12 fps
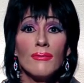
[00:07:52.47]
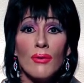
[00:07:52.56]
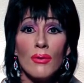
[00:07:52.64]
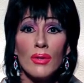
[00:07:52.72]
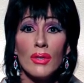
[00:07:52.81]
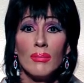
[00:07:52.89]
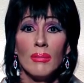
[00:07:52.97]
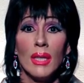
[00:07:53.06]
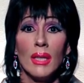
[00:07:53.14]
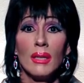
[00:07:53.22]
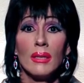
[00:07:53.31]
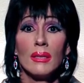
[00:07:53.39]
Divorce
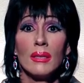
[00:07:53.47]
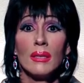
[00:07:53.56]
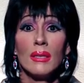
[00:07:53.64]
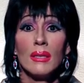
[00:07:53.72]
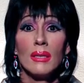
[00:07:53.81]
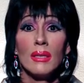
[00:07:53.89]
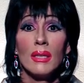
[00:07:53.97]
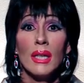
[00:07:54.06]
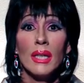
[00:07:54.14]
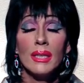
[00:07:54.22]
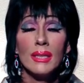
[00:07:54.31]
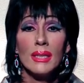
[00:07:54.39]
me,
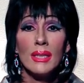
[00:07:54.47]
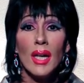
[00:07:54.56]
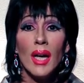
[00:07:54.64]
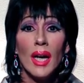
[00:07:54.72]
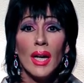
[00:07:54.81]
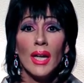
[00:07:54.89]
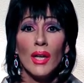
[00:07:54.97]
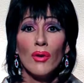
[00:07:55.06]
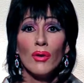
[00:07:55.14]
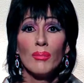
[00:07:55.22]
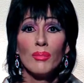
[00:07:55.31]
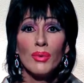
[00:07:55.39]

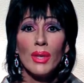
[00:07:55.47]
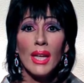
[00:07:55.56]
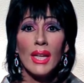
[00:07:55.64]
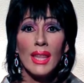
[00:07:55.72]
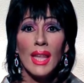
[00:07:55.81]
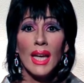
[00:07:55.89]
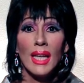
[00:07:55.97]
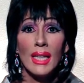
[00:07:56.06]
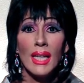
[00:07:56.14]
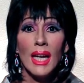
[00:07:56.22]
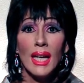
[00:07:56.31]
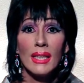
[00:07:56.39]
untie or break
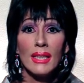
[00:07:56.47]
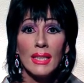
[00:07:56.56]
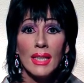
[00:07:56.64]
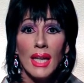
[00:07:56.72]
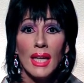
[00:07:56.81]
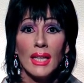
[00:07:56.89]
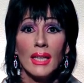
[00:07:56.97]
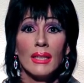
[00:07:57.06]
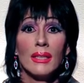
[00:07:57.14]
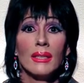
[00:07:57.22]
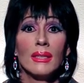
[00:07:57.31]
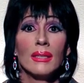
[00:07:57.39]
that knot
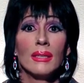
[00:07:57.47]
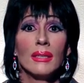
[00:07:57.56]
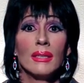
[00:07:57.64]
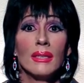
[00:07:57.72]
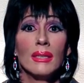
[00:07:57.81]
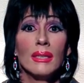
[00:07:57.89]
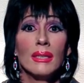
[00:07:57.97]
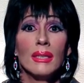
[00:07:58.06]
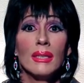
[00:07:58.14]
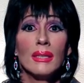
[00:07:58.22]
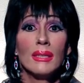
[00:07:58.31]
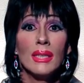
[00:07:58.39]
again.
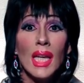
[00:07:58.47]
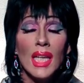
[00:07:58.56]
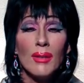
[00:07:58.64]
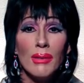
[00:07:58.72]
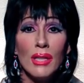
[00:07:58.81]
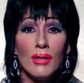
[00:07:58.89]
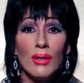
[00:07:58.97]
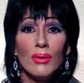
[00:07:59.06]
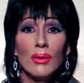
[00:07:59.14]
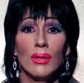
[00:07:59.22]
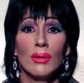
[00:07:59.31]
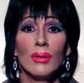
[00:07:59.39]
Take me
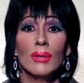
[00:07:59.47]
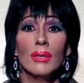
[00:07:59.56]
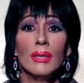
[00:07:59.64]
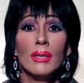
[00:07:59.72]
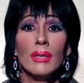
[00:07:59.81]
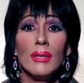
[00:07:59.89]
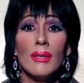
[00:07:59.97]
to you,